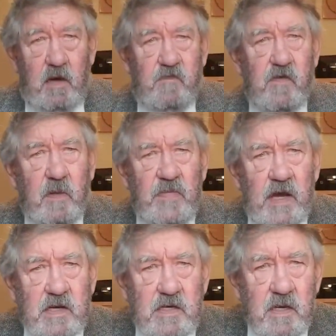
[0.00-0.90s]
Now, from
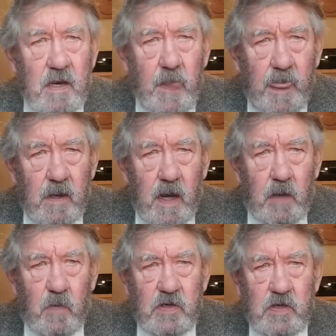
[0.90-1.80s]
that,
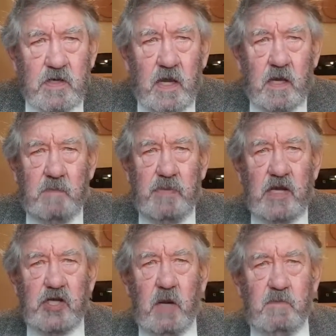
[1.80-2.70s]
I want to take a
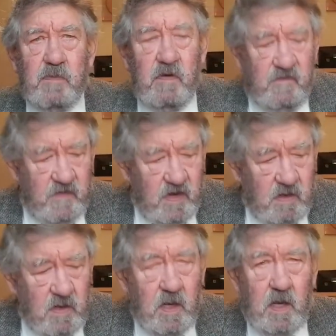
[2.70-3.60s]
big jump of
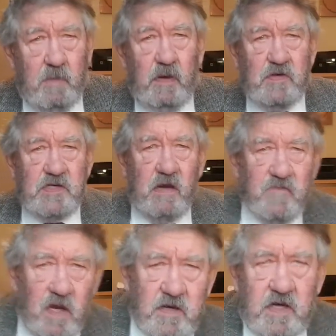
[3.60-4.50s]
about
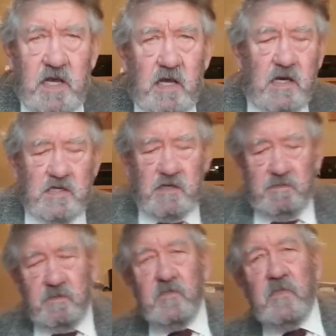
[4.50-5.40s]
700 years
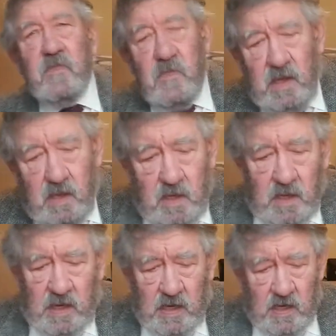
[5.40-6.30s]

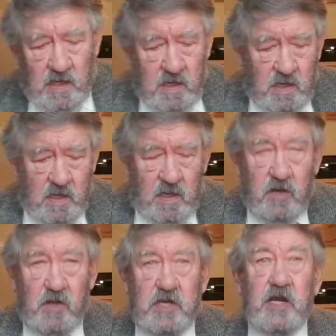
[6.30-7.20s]

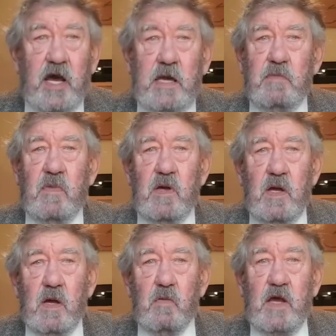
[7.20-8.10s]
to the time
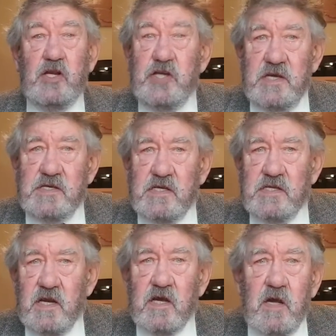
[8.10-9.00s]
when
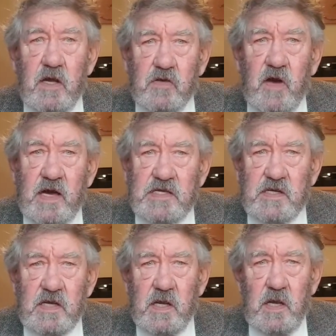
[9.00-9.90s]
Jesus
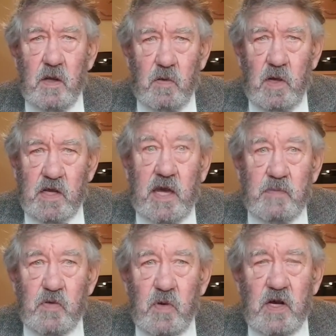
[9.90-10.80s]
Christ
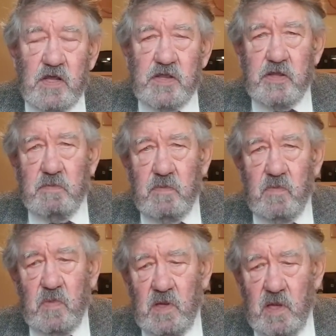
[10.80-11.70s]
came to earth.
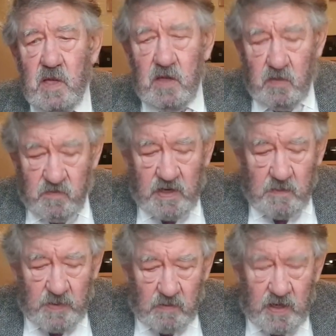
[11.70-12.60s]
You
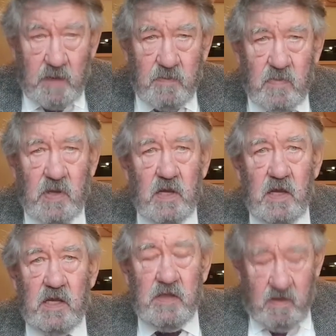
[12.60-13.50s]
read about him
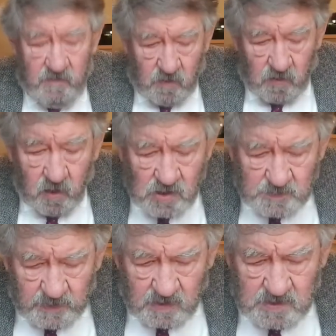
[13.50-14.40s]
in the four
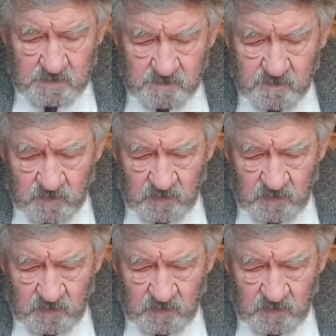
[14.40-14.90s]
Gospels.